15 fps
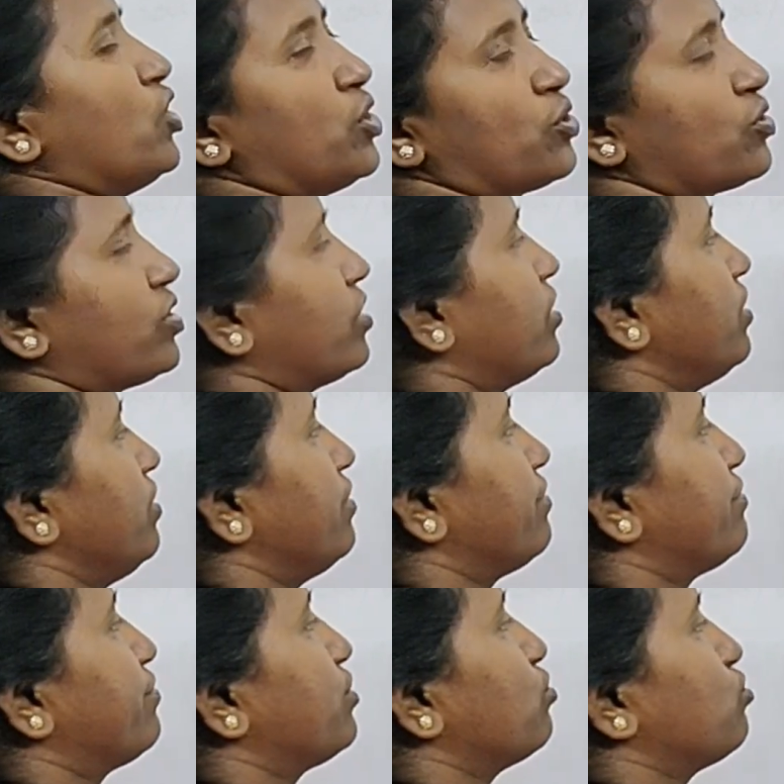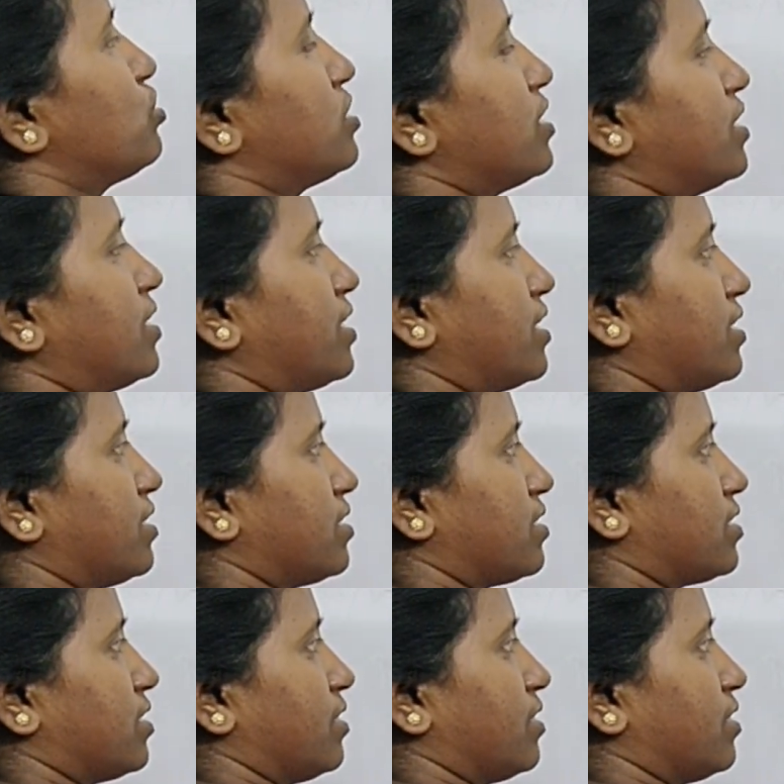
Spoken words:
to the future tense.